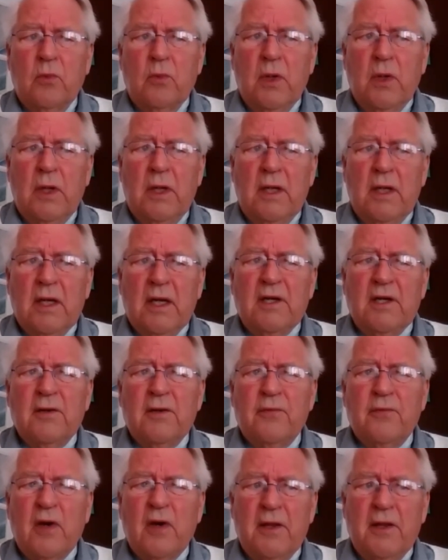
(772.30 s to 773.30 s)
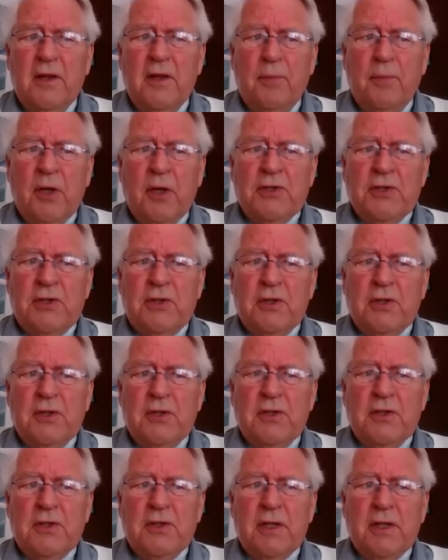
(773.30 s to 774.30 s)
he had defined the
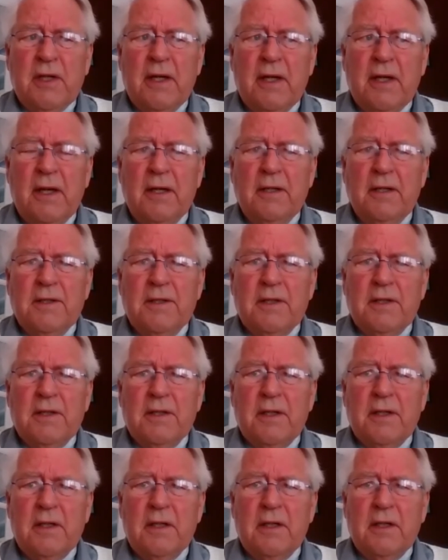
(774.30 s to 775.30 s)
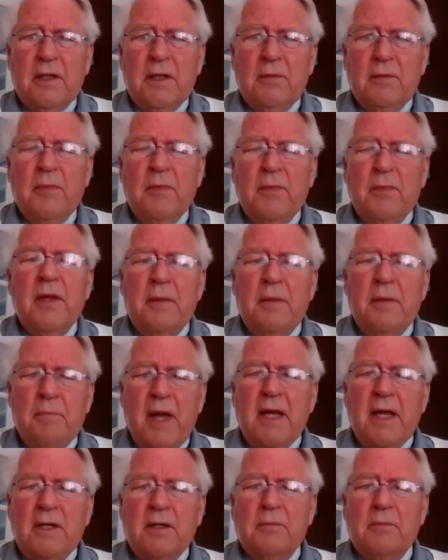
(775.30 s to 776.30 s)
postures, and they
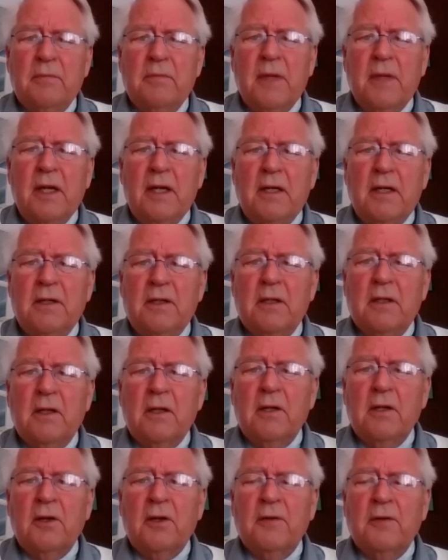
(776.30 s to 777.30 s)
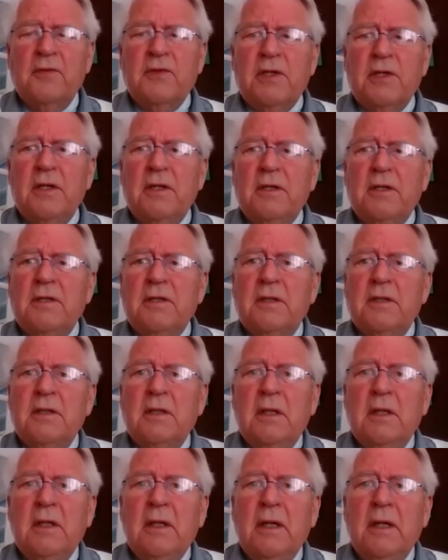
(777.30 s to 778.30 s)
made a lot of sense.
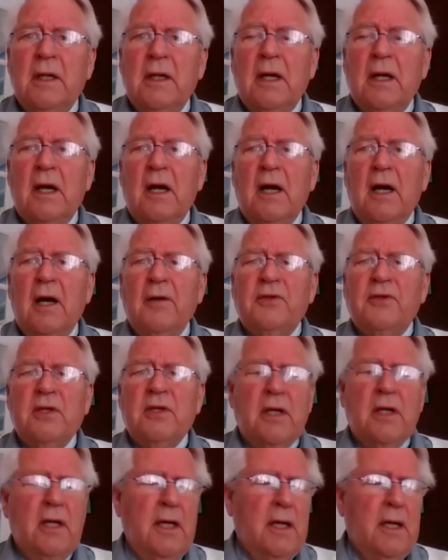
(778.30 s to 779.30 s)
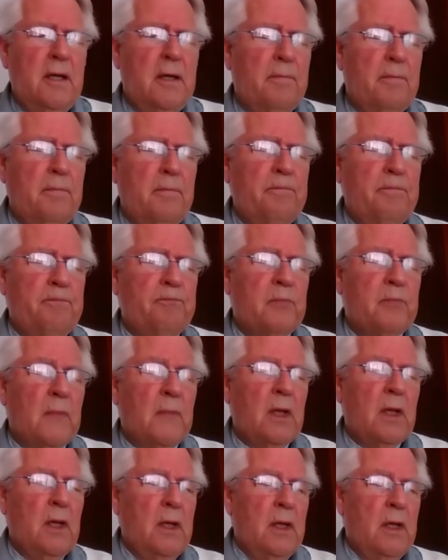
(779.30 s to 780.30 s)
After him,
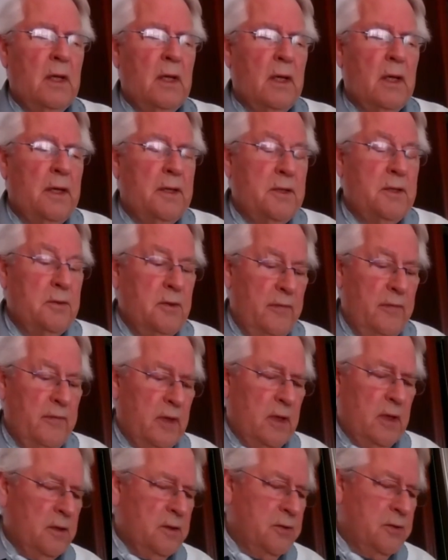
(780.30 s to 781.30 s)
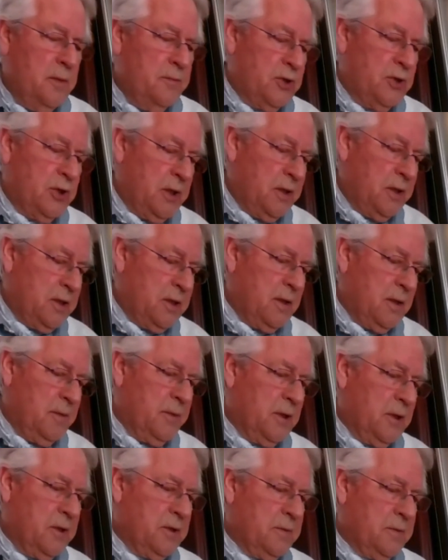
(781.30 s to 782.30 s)
I do have a little crib sheet here,
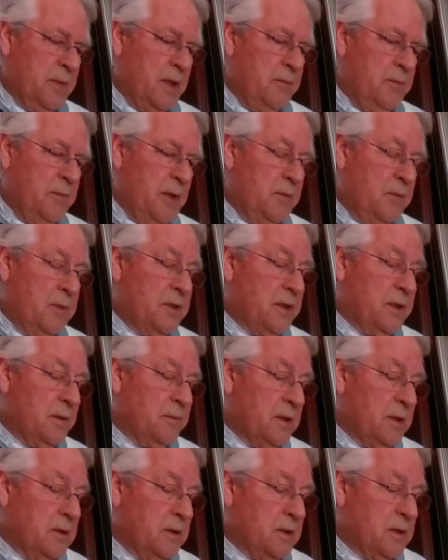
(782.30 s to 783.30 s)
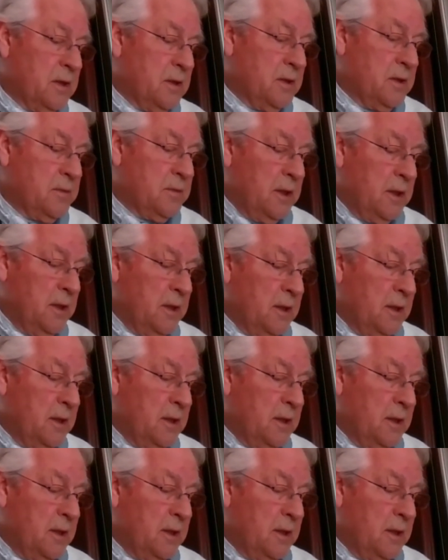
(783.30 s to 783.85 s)
because my memory sometimes gives me